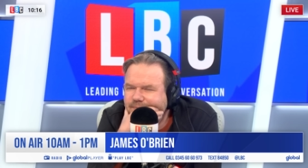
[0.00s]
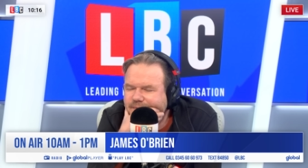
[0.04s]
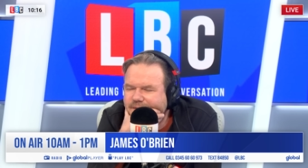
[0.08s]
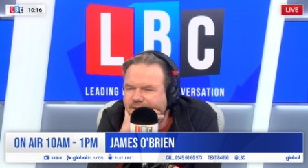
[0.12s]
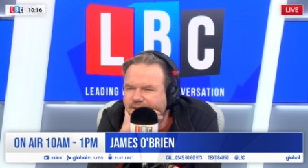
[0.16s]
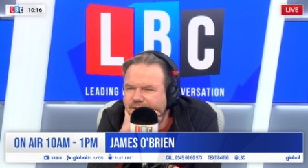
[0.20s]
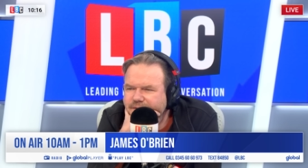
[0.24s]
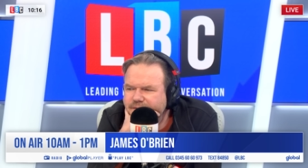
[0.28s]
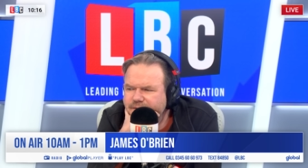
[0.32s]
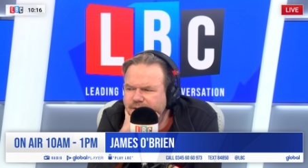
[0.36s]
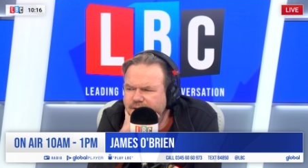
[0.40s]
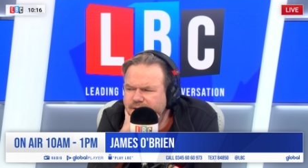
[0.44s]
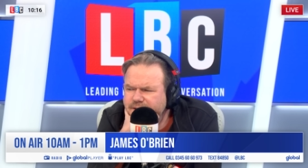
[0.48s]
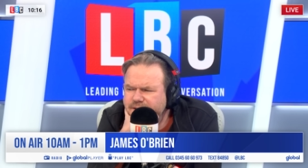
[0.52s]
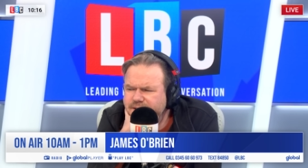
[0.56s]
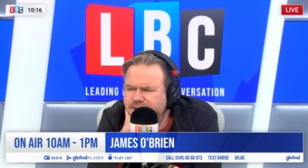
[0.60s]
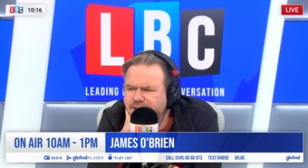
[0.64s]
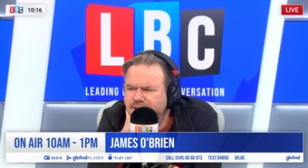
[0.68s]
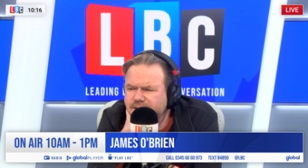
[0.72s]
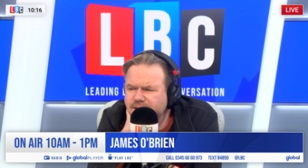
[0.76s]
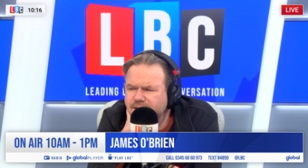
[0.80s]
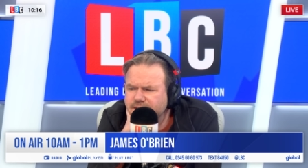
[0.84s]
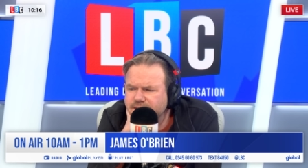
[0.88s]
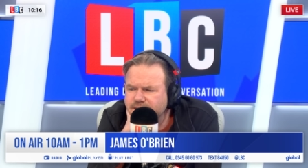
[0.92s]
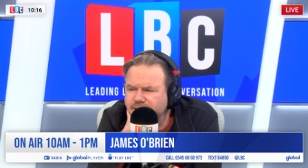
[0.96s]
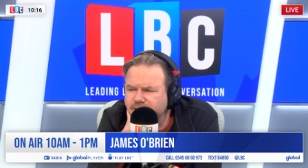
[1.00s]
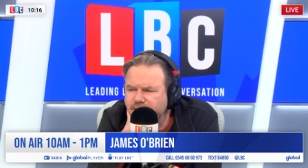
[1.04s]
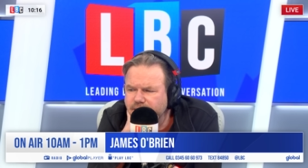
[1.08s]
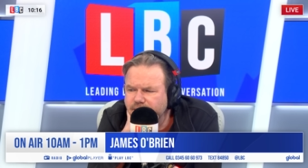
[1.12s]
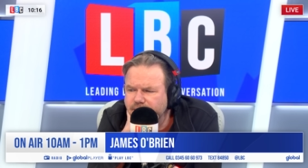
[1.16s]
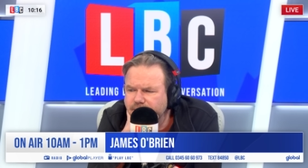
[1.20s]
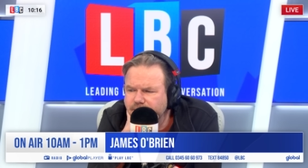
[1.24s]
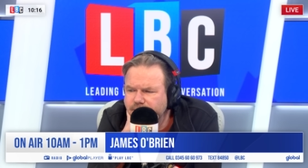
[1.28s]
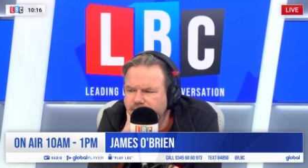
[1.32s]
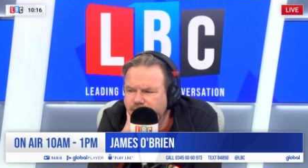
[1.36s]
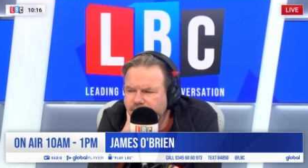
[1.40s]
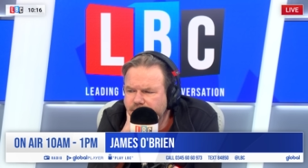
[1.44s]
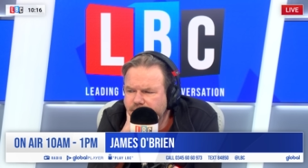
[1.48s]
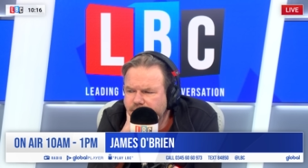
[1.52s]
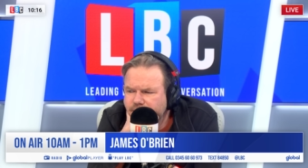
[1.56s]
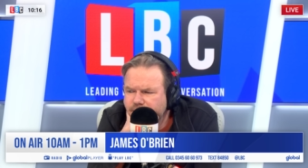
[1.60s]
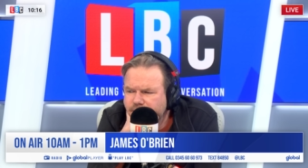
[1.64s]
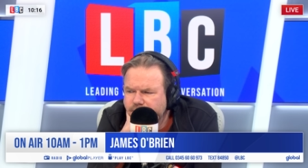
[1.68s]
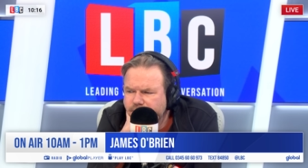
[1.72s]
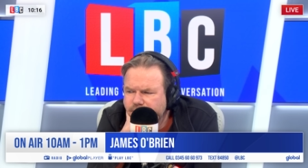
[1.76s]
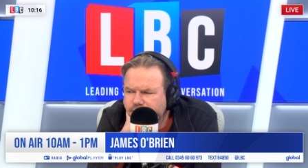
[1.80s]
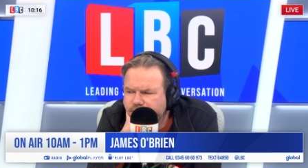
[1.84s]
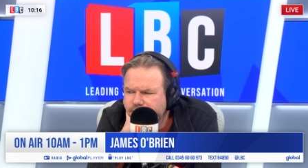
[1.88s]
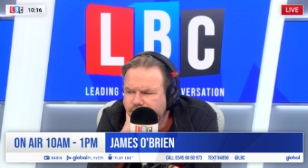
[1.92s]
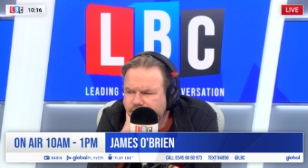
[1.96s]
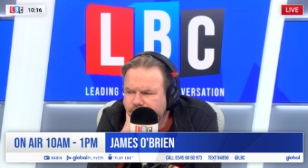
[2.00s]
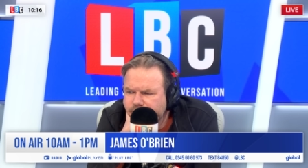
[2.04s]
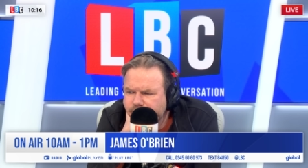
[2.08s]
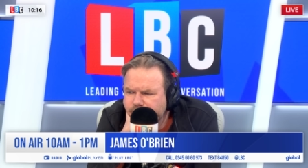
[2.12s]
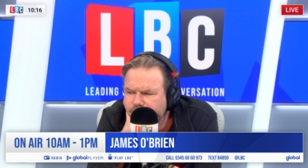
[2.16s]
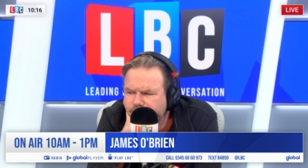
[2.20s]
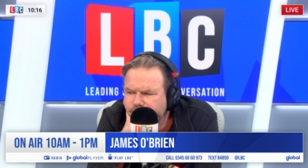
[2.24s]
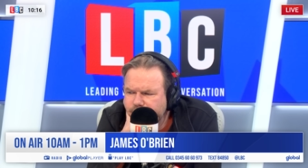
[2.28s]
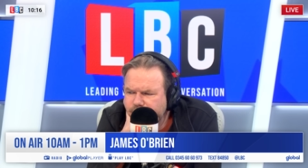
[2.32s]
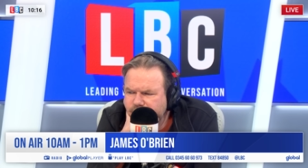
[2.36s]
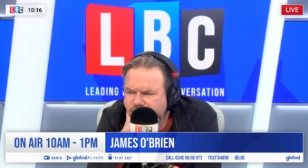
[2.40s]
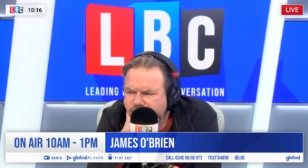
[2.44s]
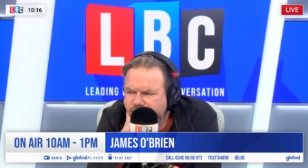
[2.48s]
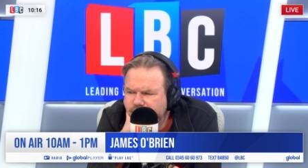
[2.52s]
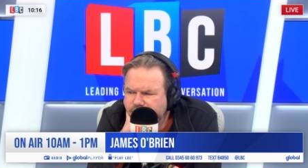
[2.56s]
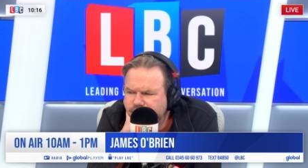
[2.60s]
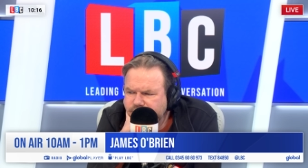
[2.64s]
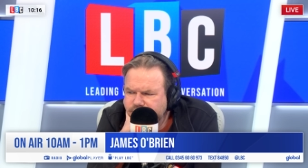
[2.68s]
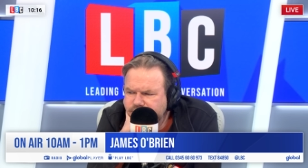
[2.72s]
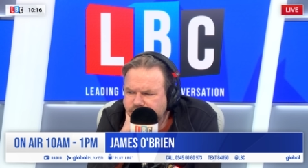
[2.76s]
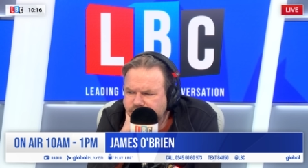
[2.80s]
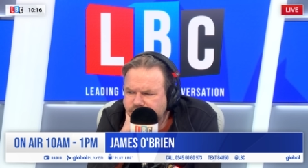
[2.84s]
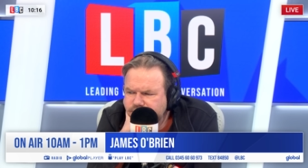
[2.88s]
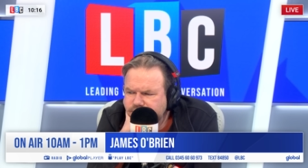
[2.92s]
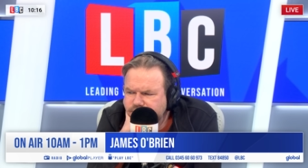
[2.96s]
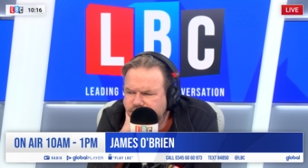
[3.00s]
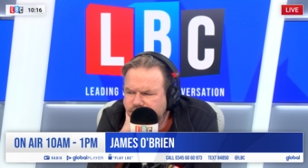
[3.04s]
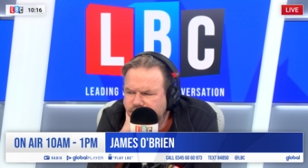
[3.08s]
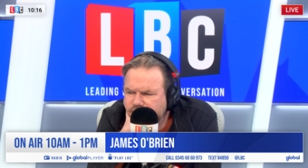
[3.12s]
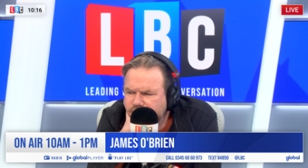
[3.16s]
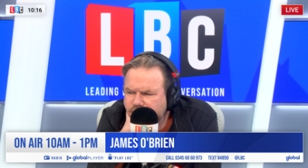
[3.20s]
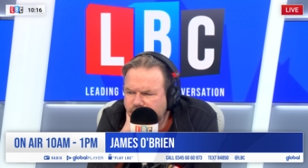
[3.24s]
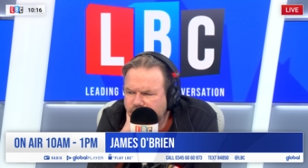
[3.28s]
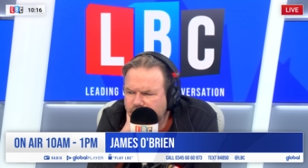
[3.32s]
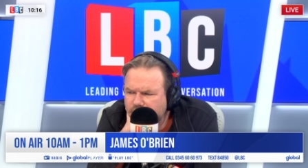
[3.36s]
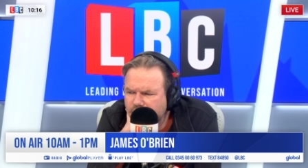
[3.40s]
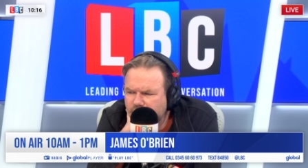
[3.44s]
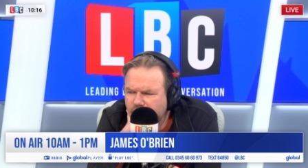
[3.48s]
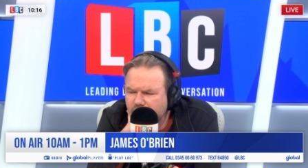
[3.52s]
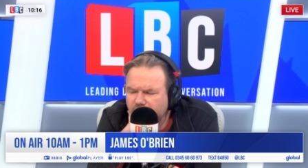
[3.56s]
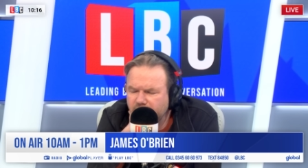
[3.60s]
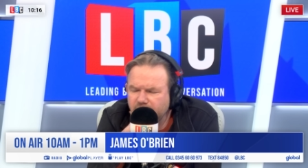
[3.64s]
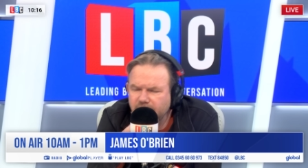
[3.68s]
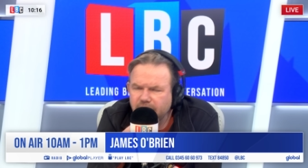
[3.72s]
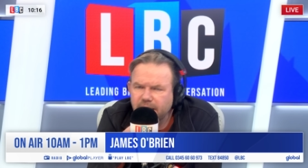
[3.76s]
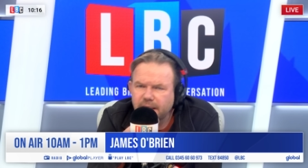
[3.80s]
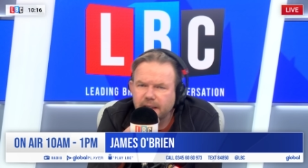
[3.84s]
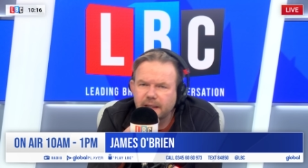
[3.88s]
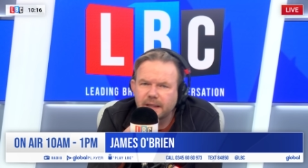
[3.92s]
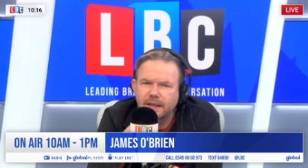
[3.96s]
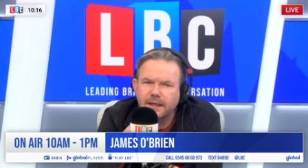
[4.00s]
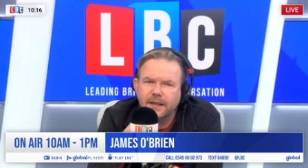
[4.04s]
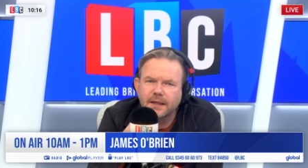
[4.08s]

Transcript: 30 years ago because I